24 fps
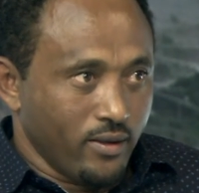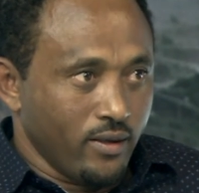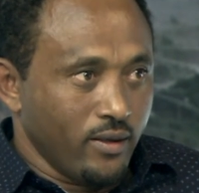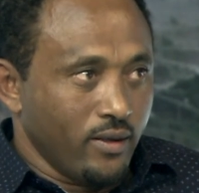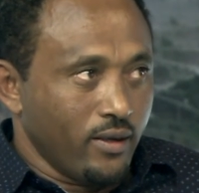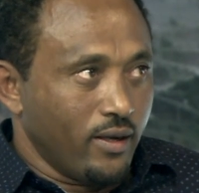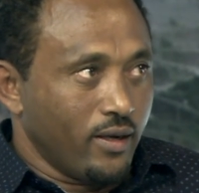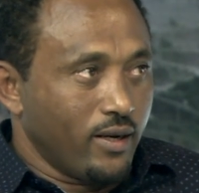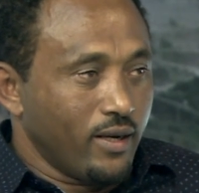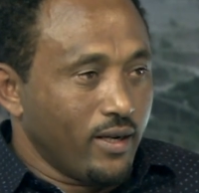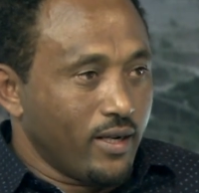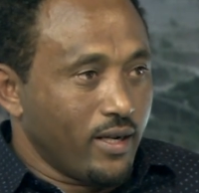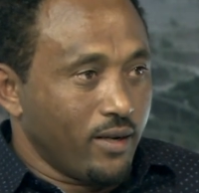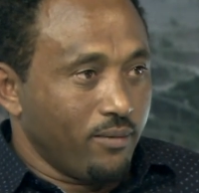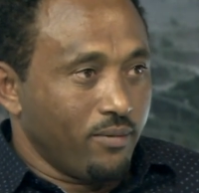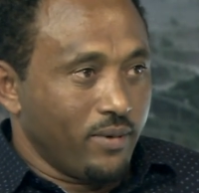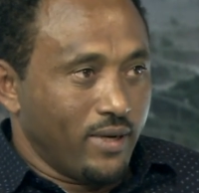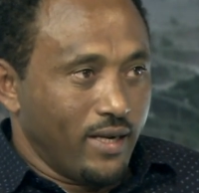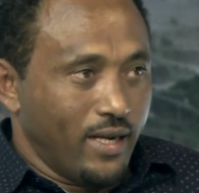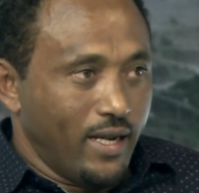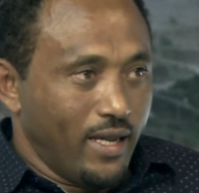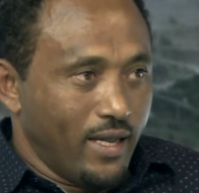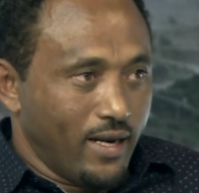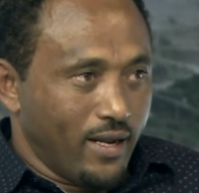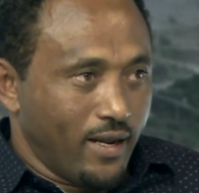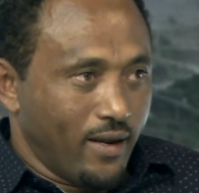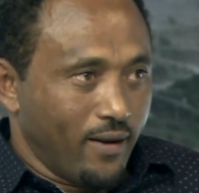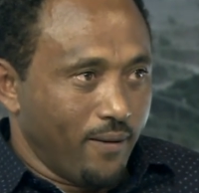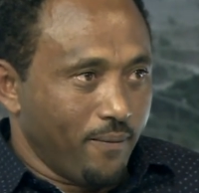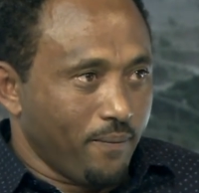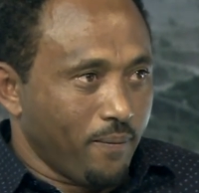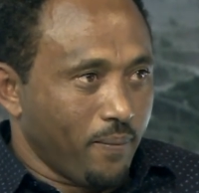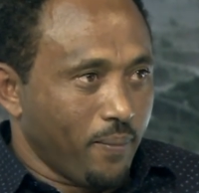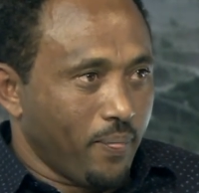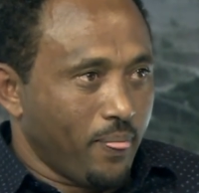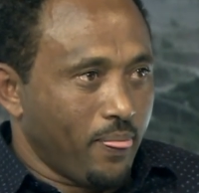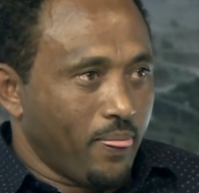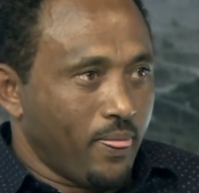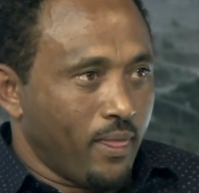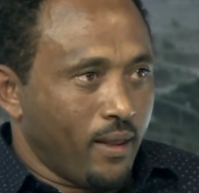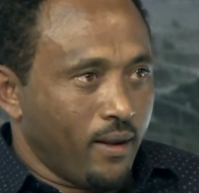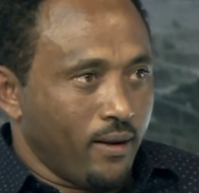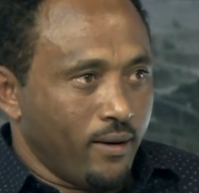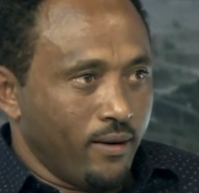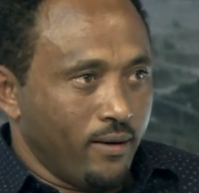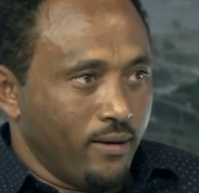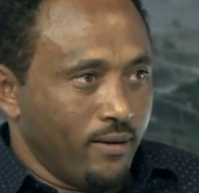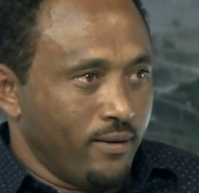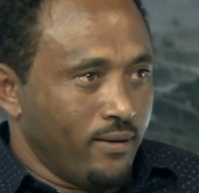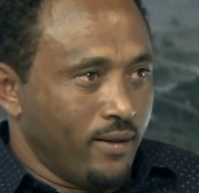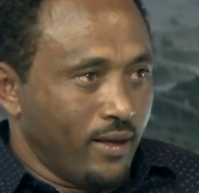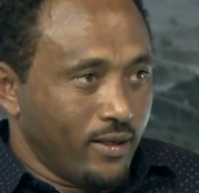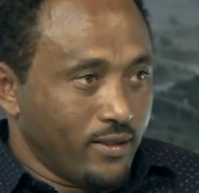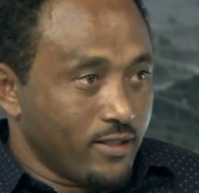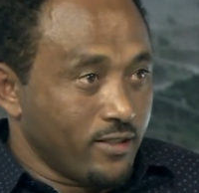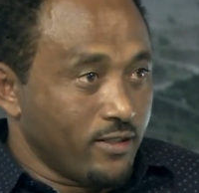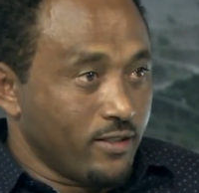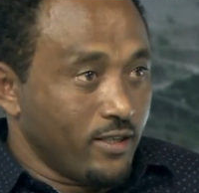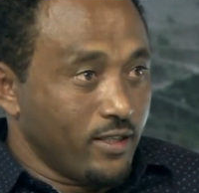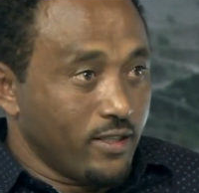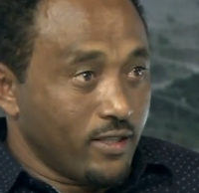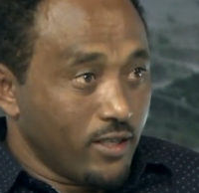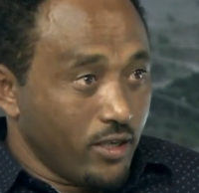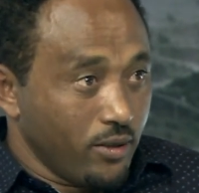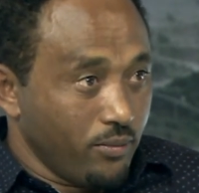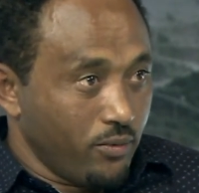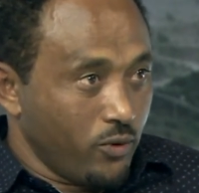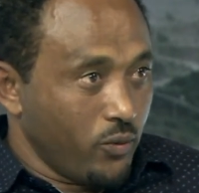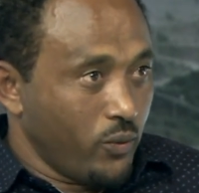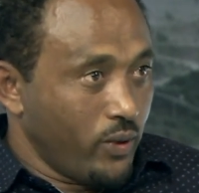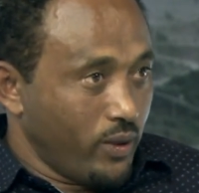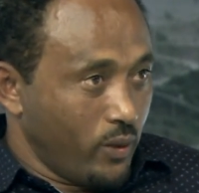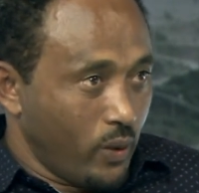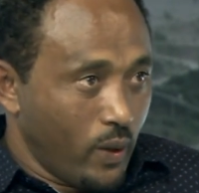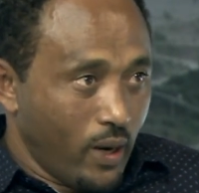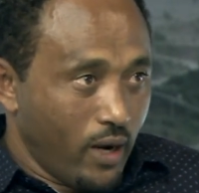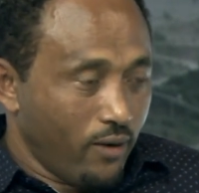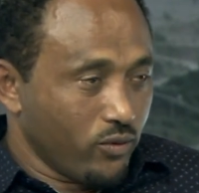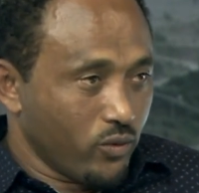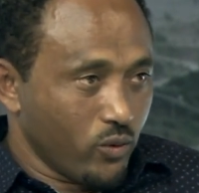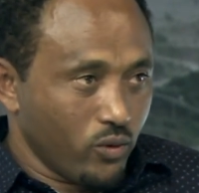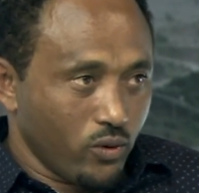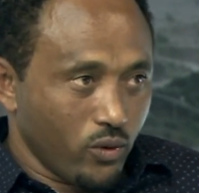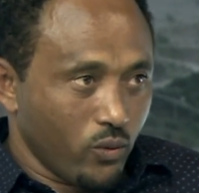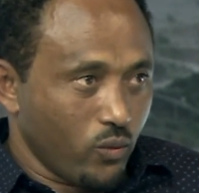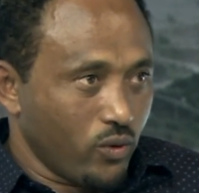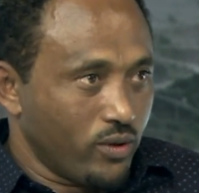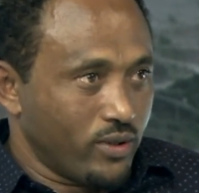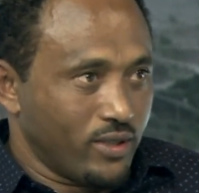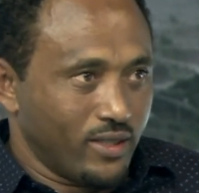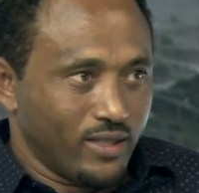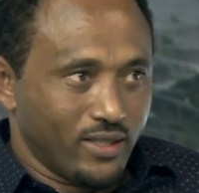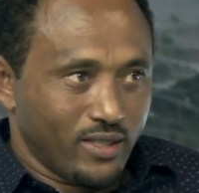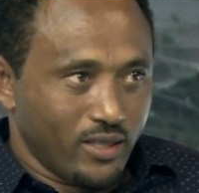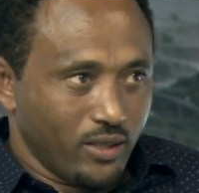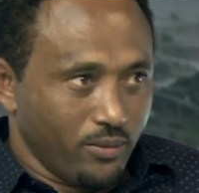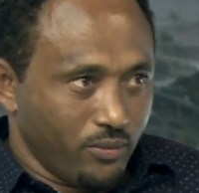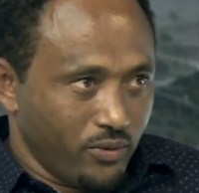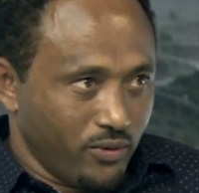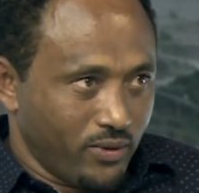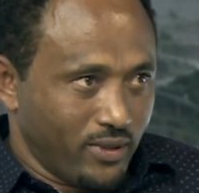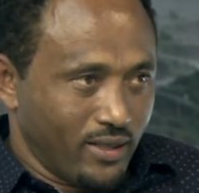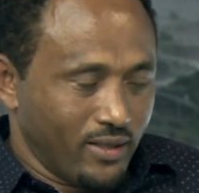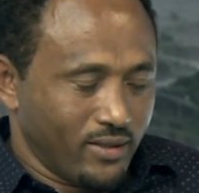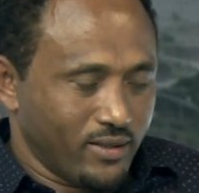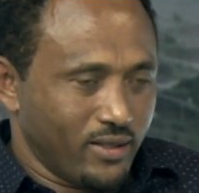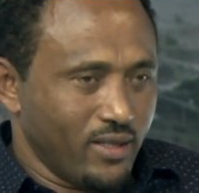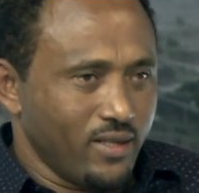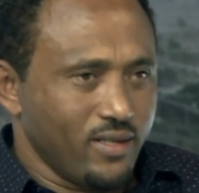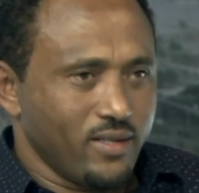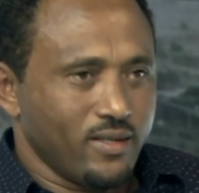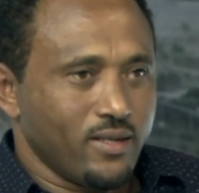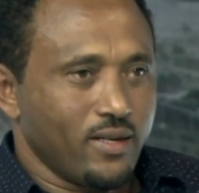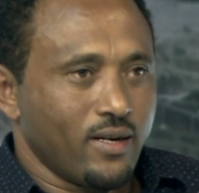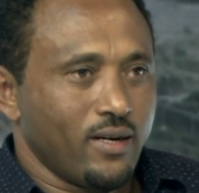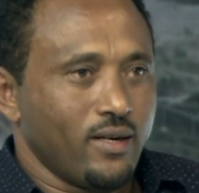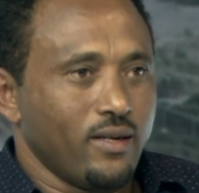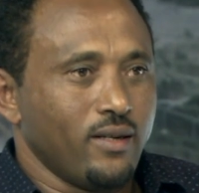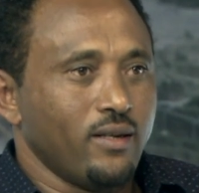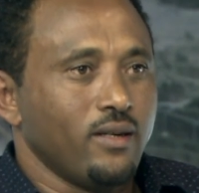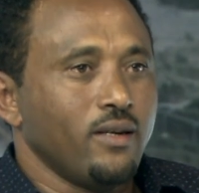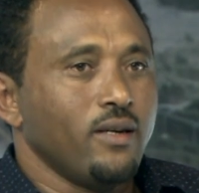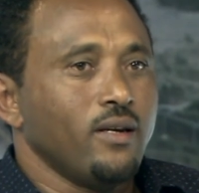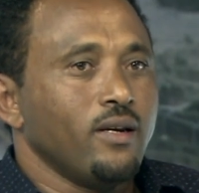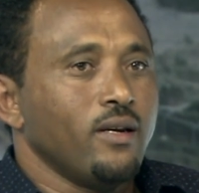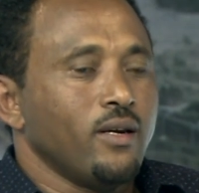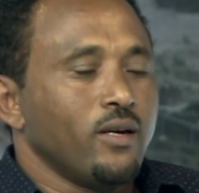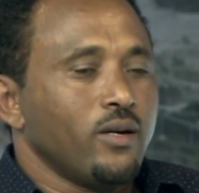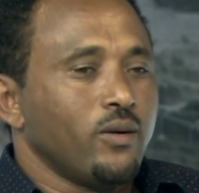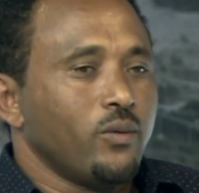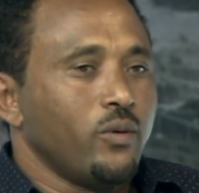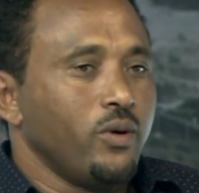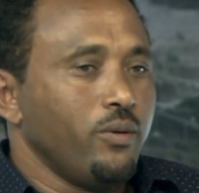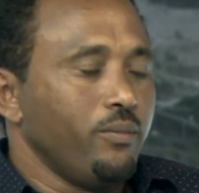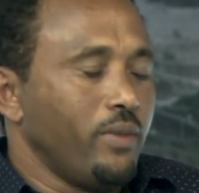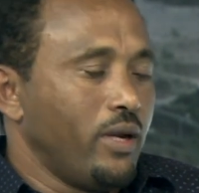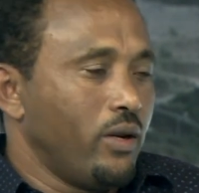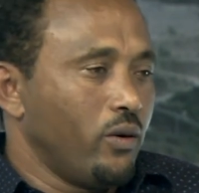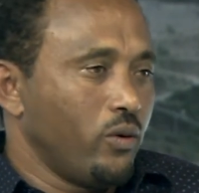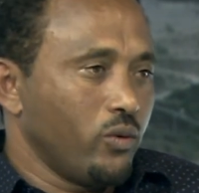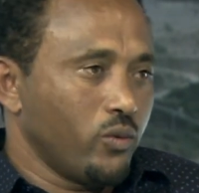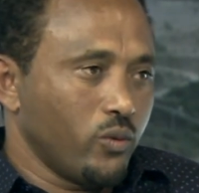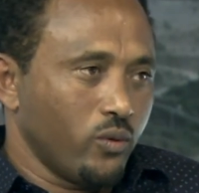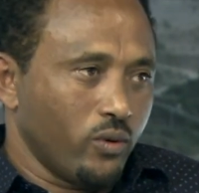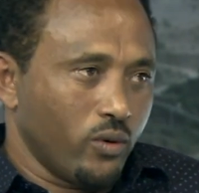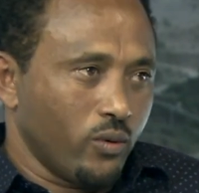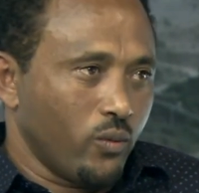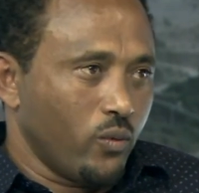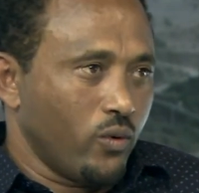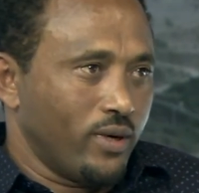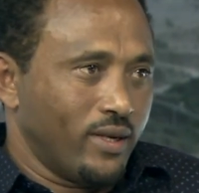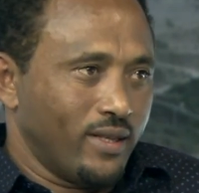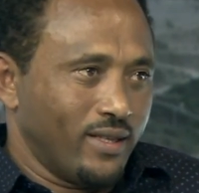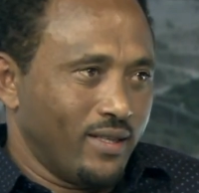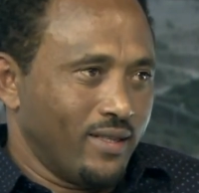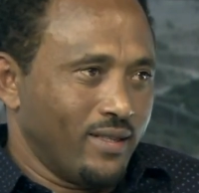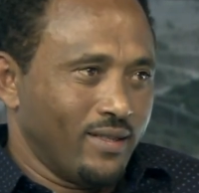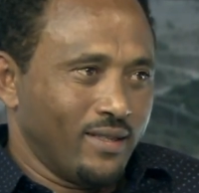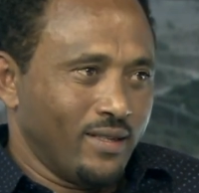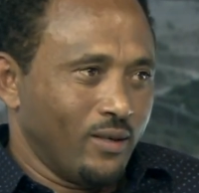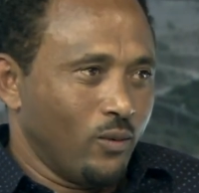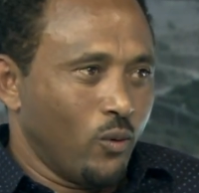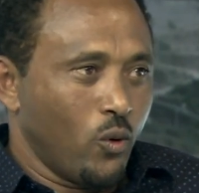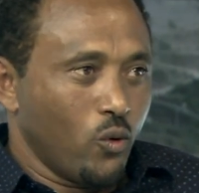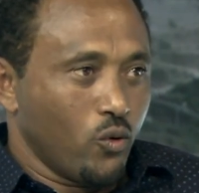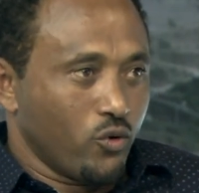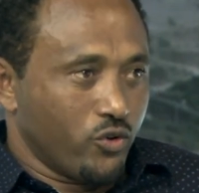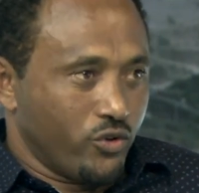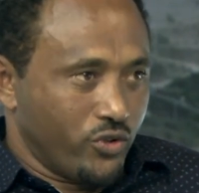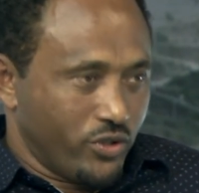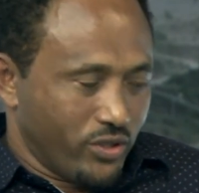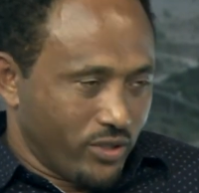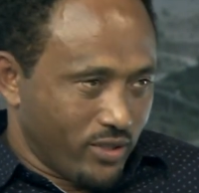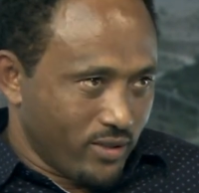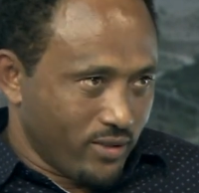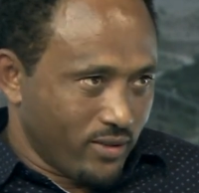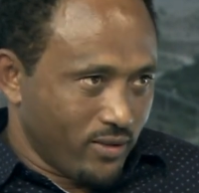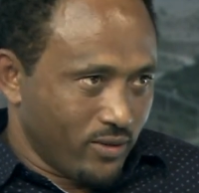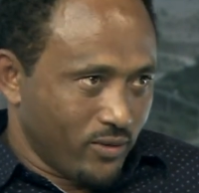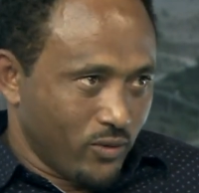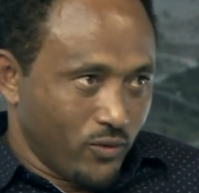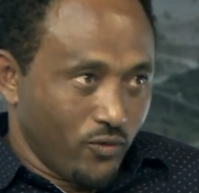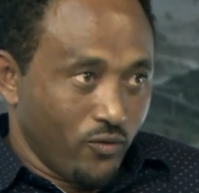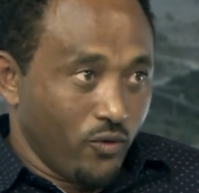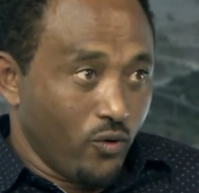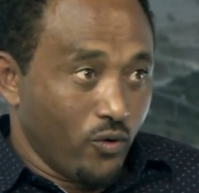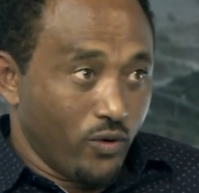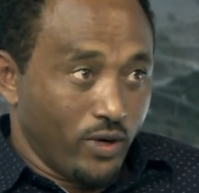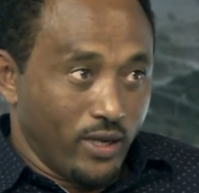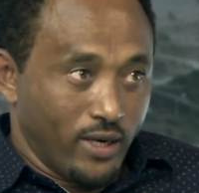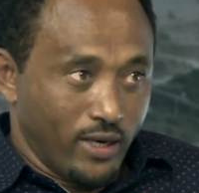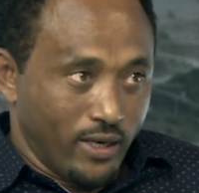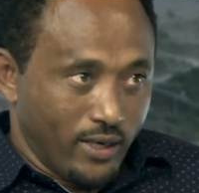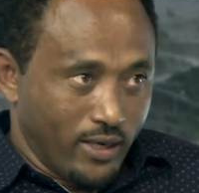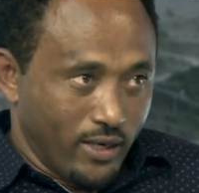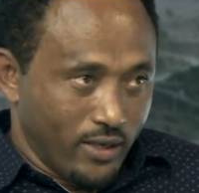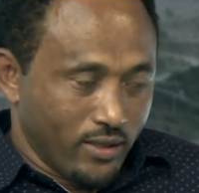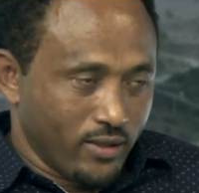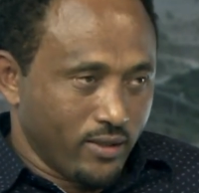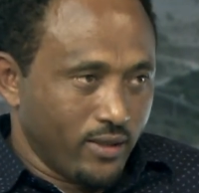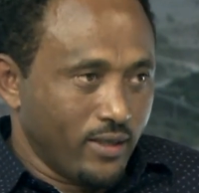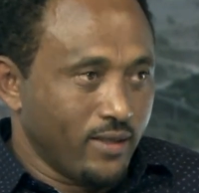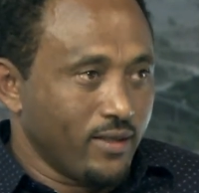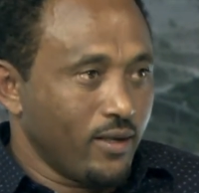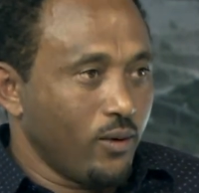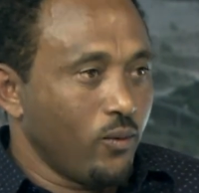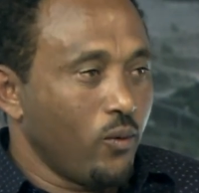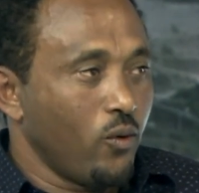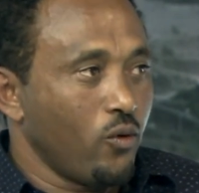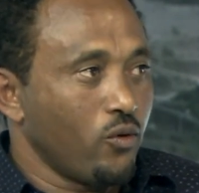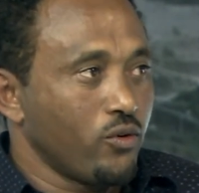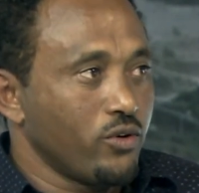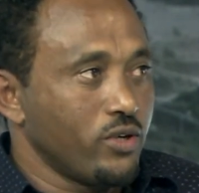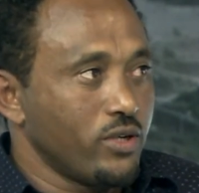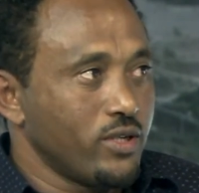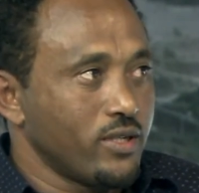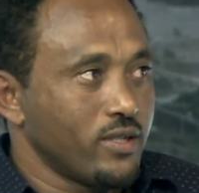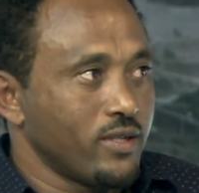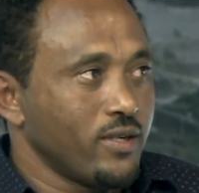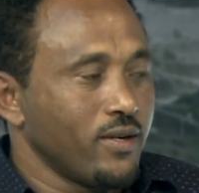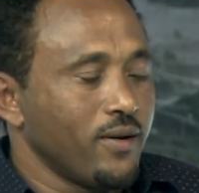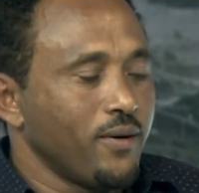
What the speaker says: irrigable area. And that is the tribute. We have to work on the tributaries. Necessarily, we may not work on the gorges for irrigation. In the gorges,